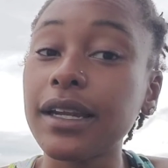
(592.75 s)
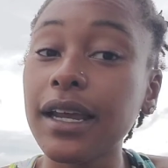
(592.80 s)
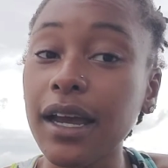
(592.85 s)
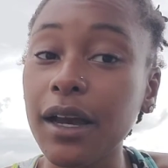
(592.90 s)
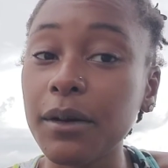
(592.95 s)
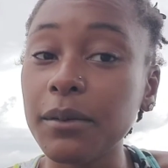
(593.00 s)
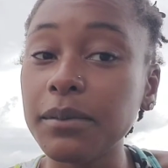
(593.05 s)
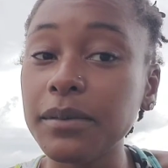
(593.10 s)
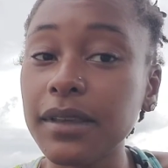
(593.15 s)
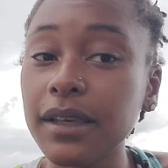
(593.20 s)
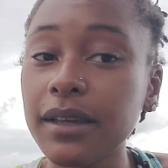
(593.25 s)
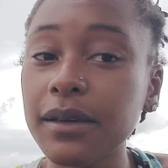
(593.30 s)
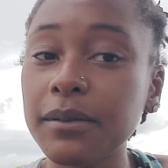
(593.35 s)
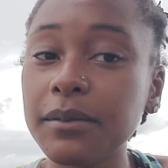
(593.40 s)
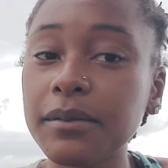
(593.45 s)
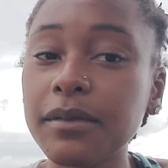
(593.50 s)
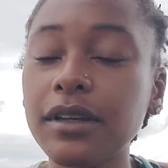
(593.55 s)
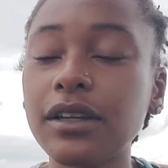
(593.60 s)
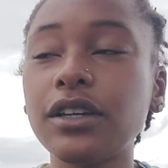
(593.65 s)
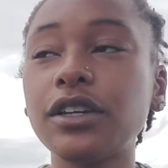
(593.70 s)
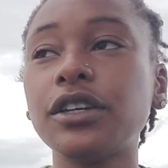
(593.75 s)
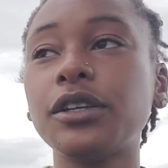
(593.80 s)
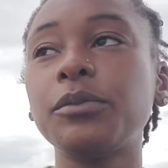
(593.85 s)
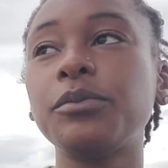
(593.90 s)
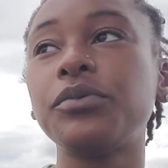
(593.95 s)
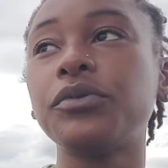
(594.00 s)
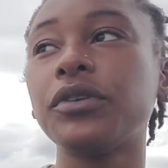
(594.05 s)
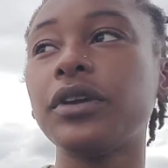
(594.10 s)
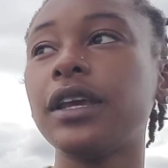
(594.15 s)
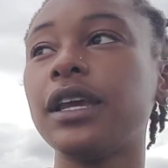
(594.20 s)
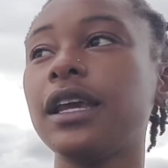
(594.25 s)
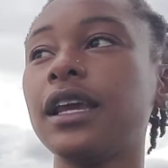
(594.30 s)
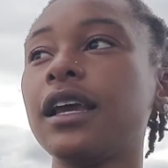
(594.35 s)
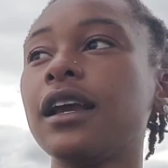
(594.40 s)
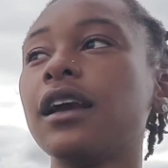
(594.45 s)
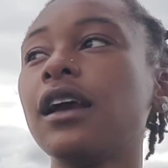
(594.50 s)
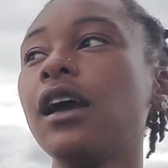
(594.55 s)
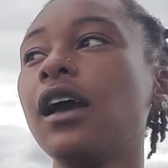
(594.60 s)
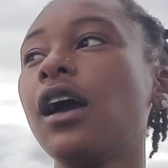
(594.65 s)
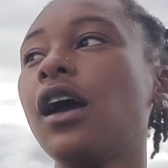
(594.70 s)
help them could
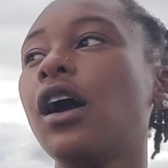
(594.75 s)
bring